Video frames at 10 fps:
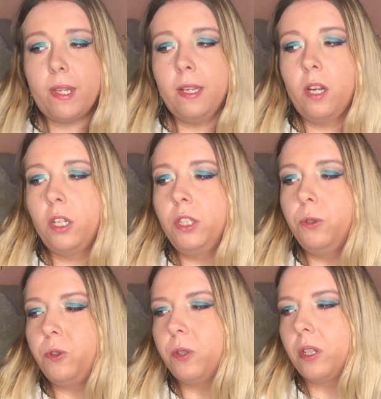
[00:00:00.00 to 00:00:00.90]
an
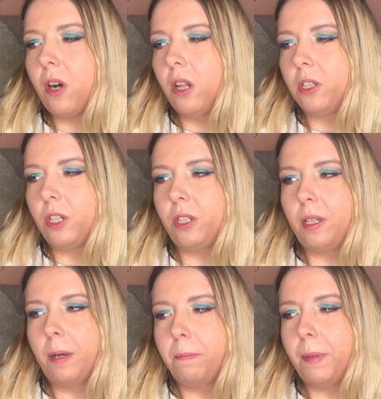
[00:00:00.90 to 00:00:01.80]
unusual
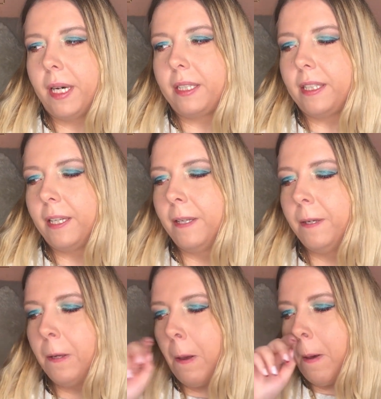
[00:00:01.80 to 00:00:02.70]
color, but
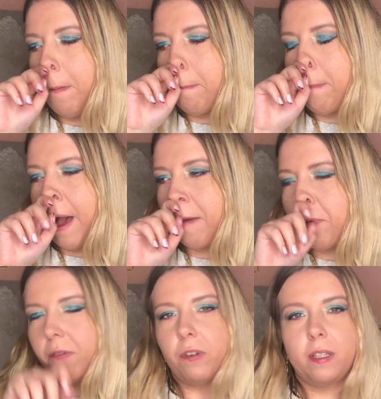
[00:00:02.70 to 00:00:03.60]
my
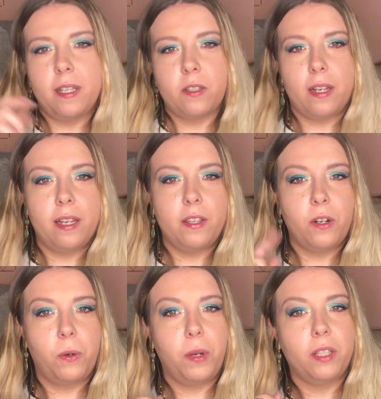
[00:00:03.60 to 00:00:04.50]
preference is
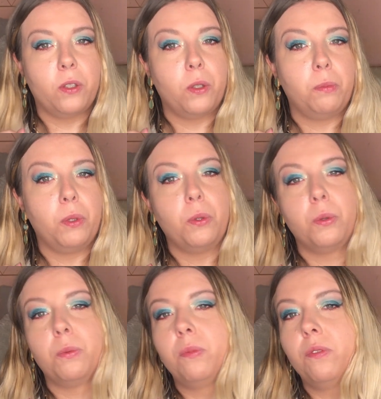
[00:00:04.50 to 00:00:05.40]
either green or
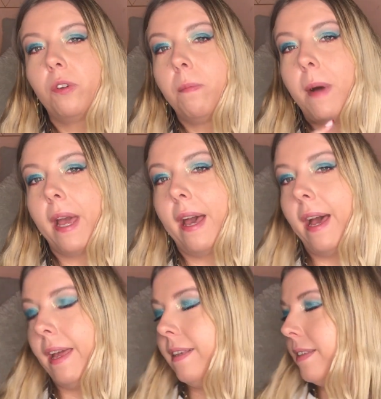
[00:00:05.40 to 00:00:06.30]
blue for my
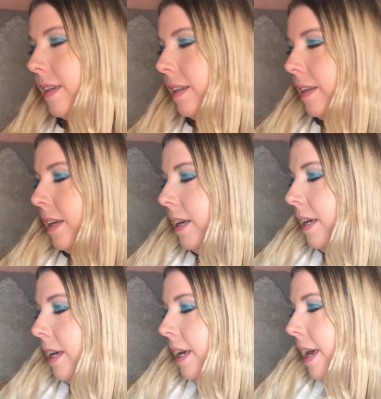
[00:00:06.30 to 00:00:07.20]
eyes.
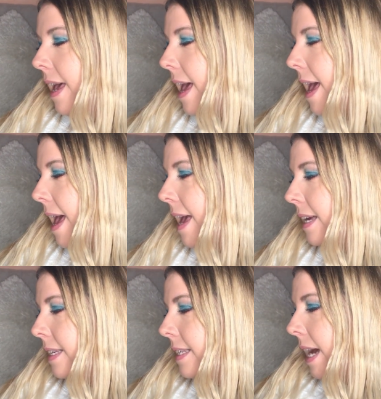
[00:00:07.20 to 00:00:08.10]

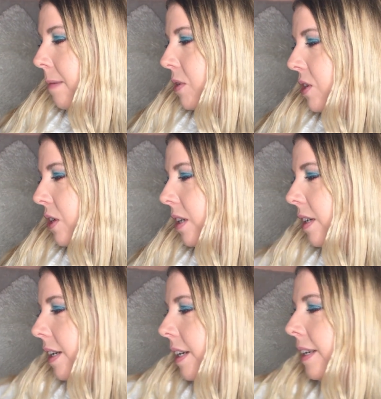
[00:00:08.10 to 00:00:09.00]
And I'm just
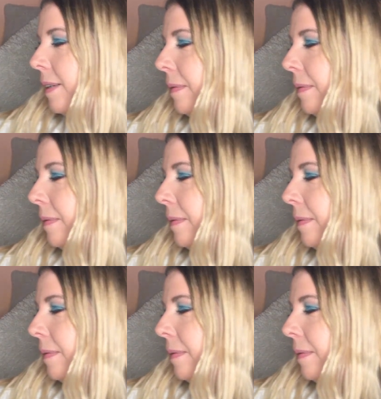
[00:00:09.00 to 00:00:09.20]
gonna